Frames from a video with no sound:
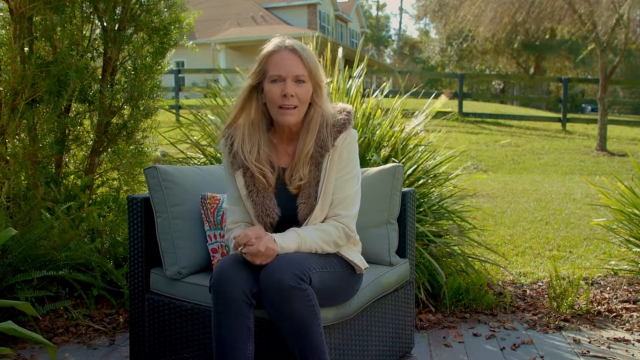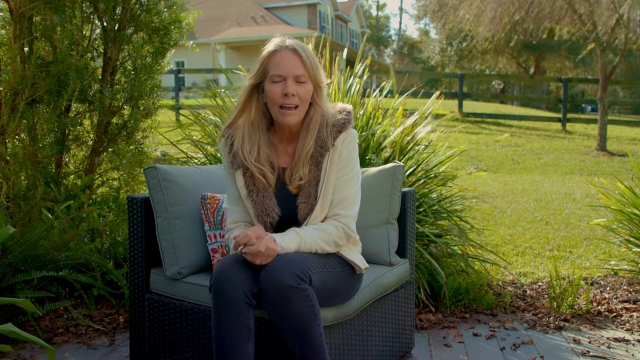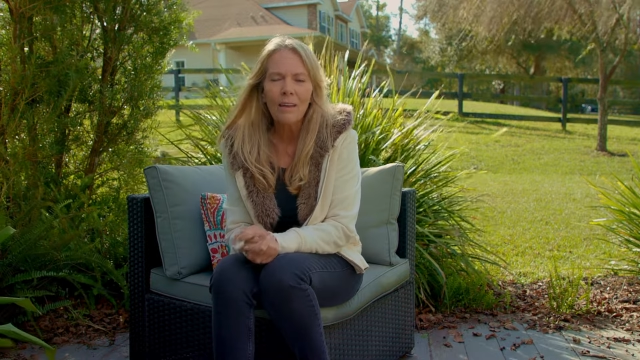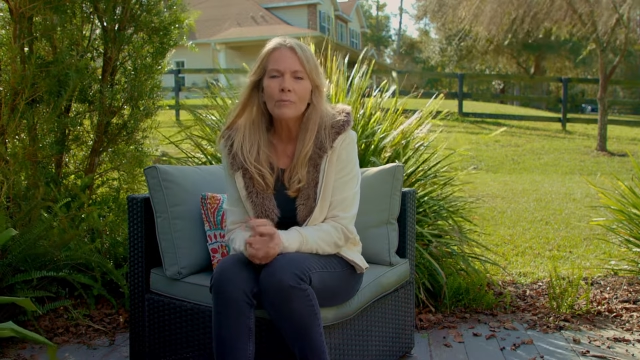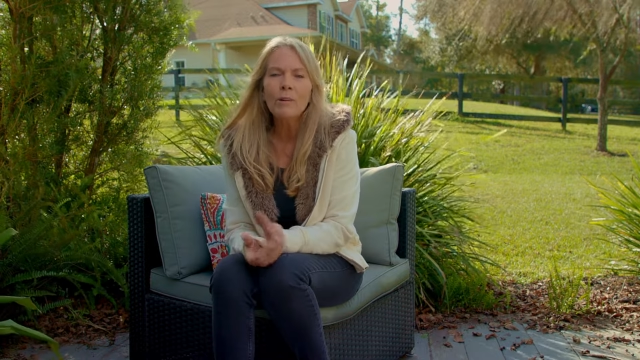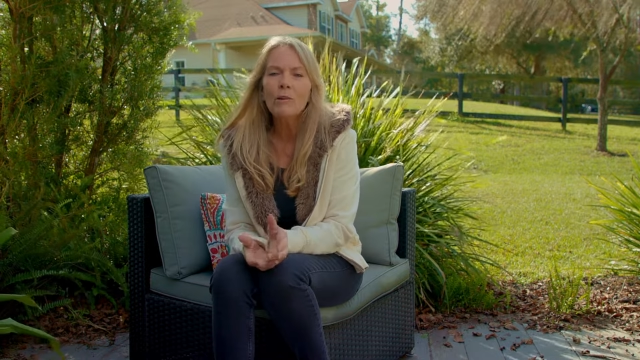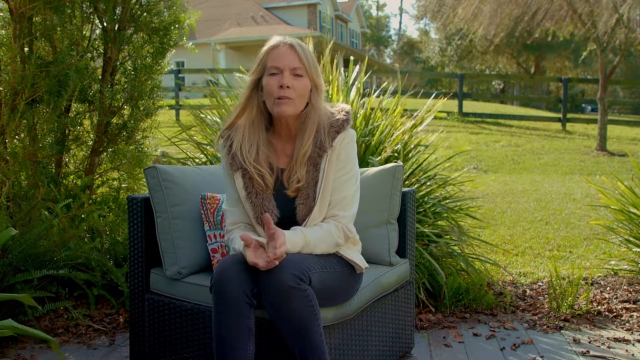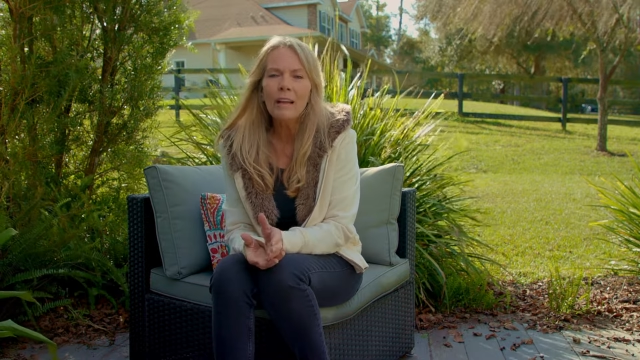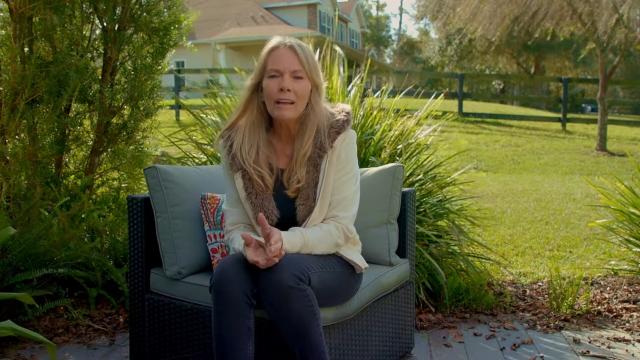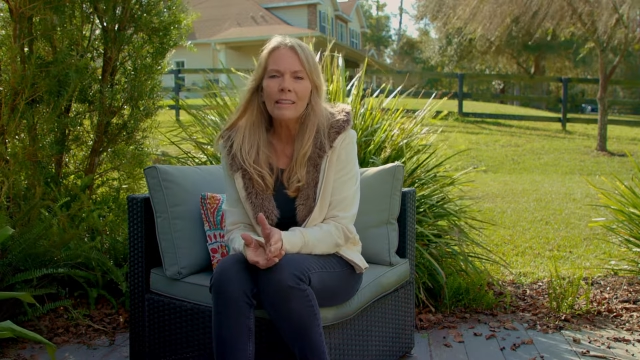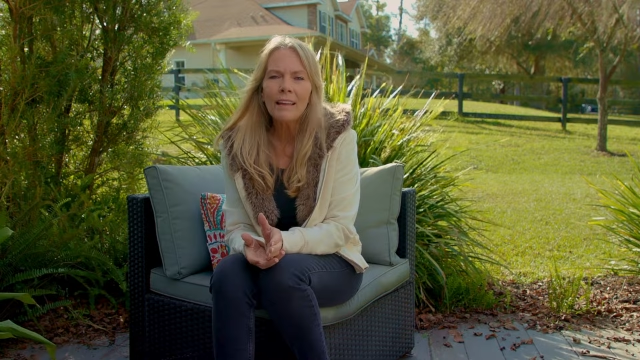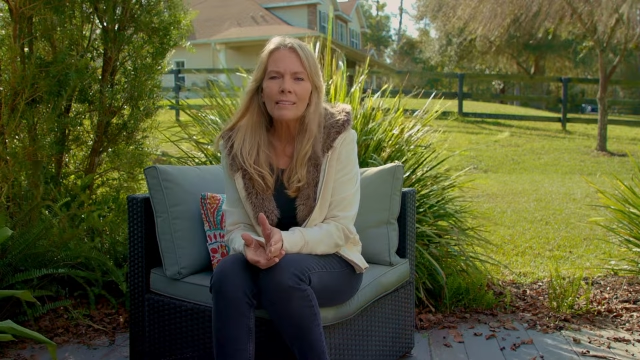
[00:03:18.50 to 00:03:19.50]
Haven't we all
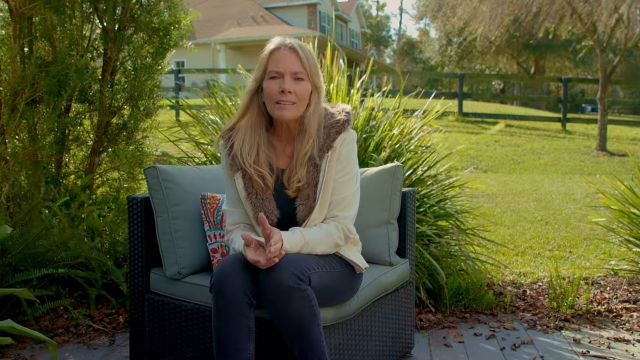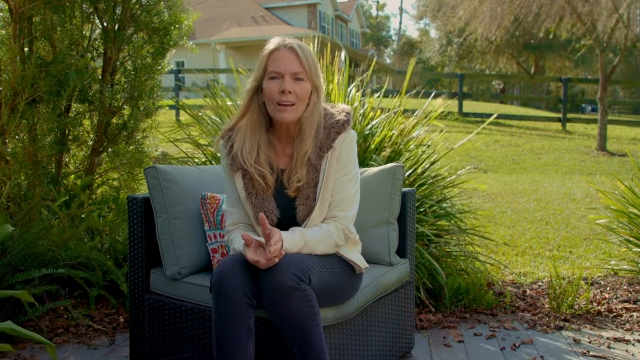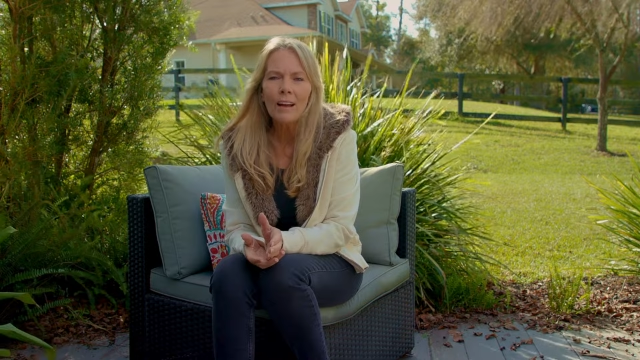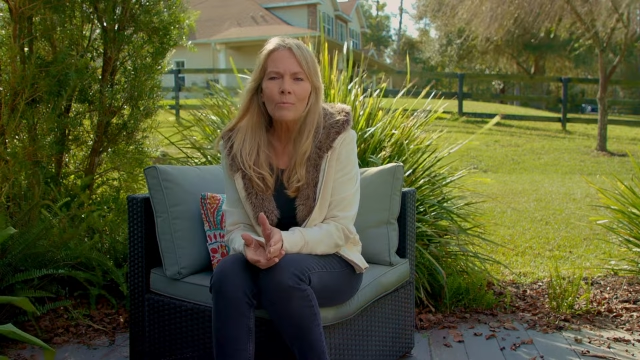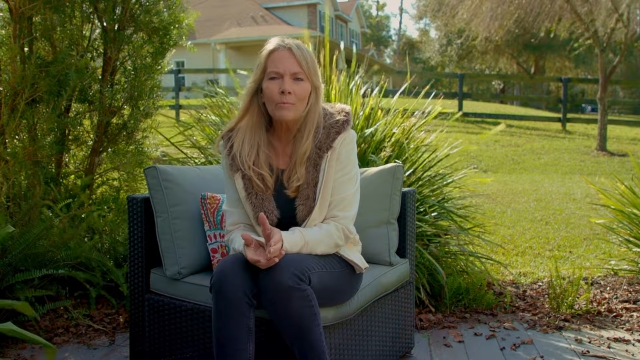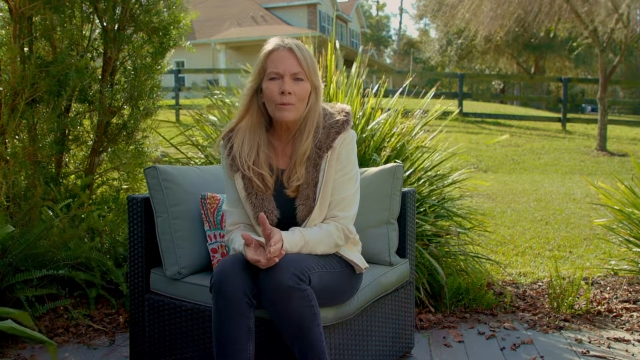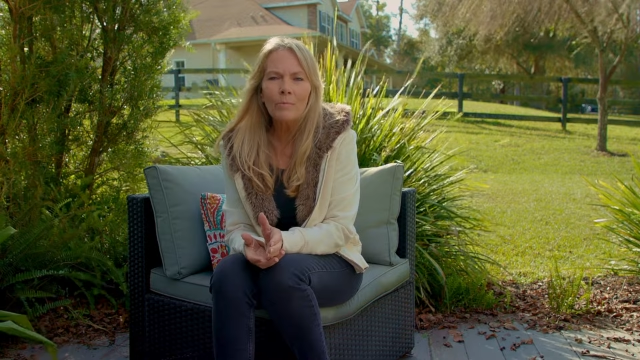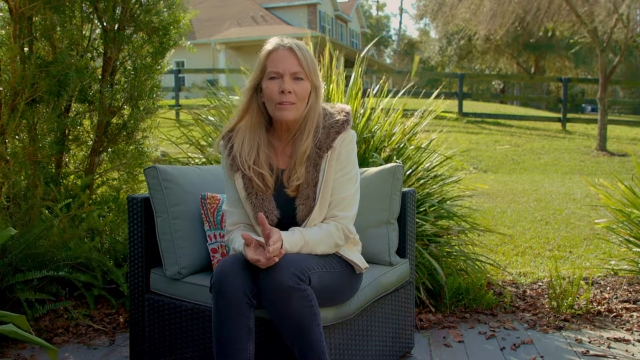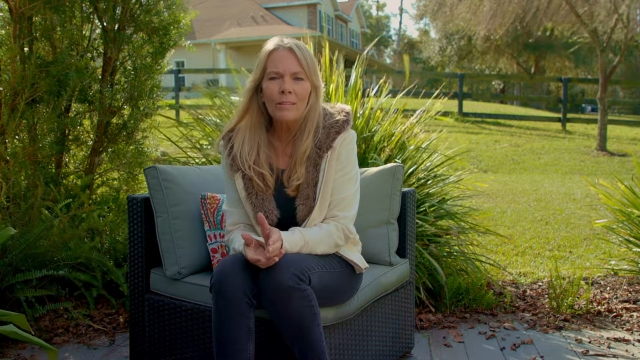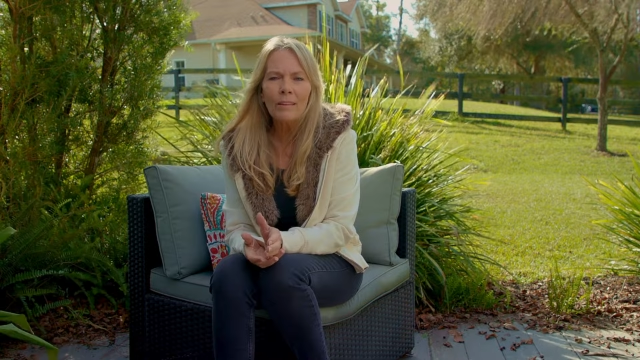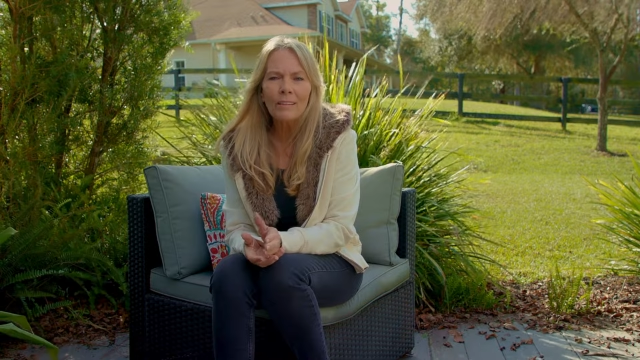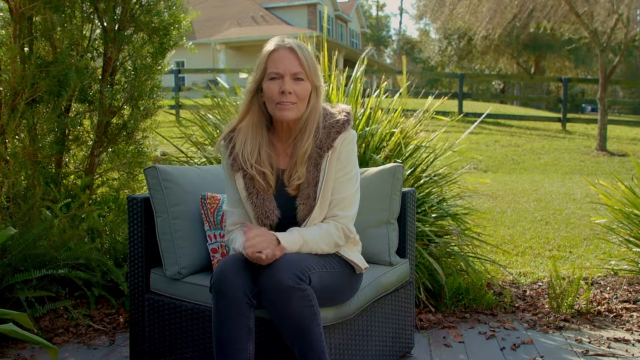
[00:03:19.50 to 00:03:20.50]
had that time when we
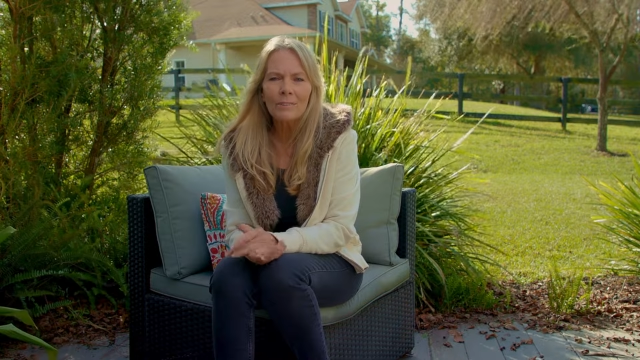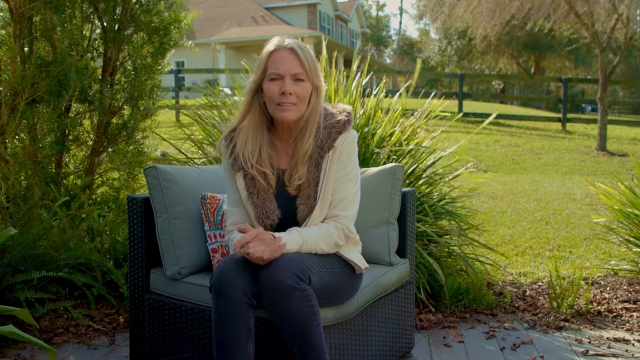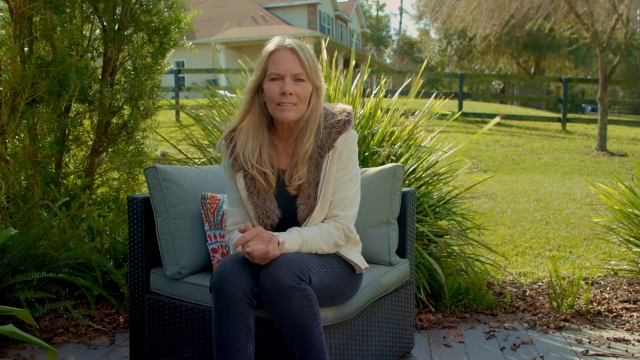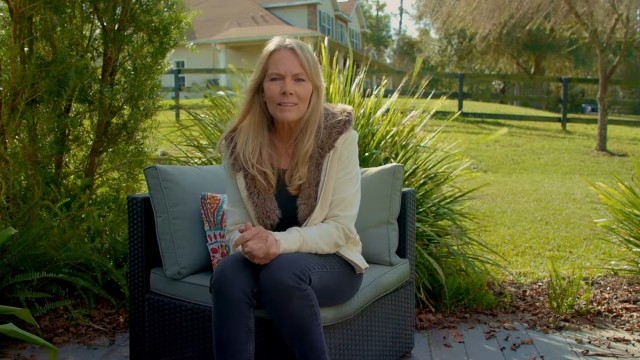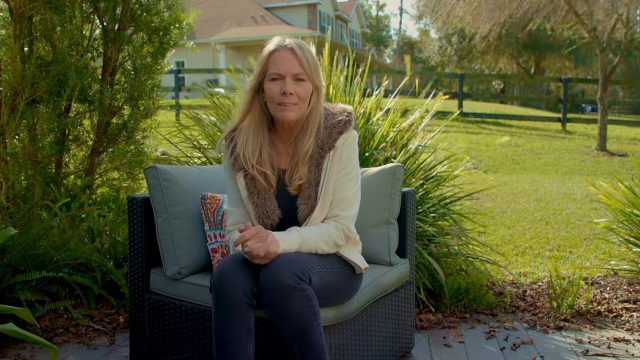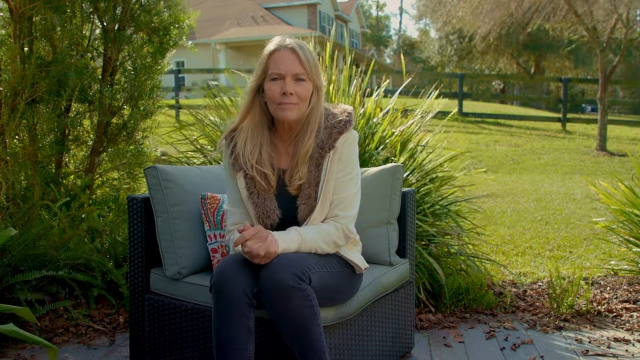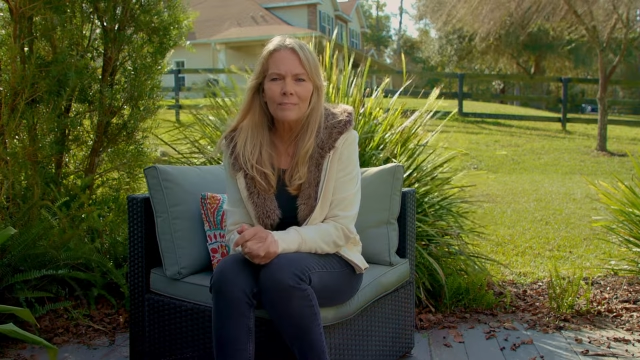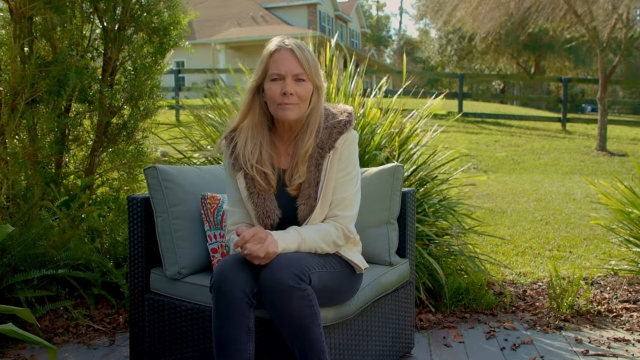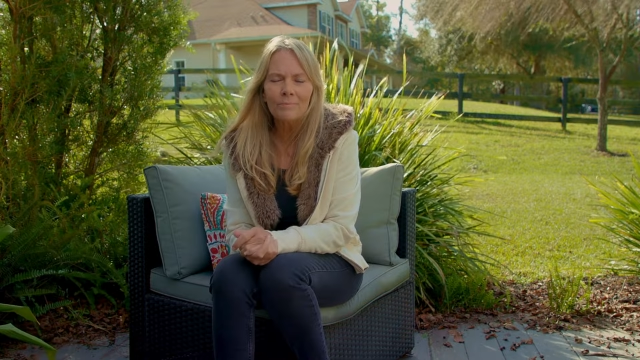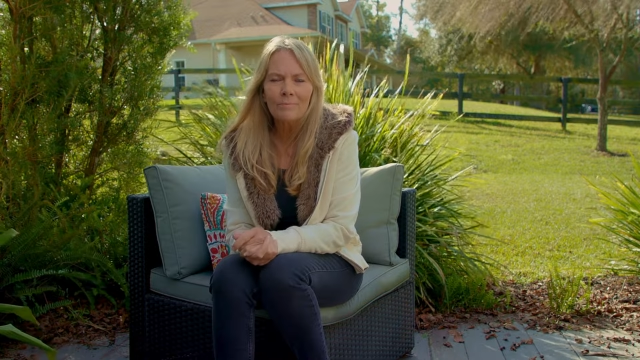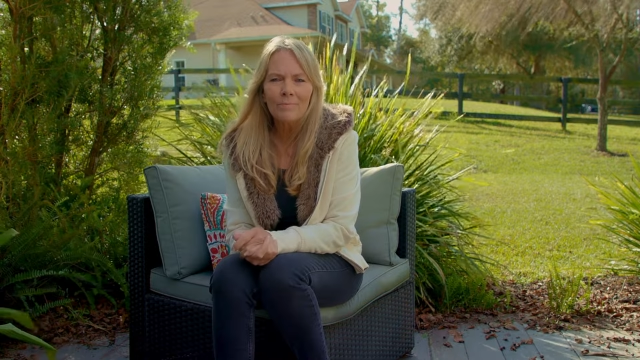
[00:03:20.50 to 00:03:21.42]
think to ourselves,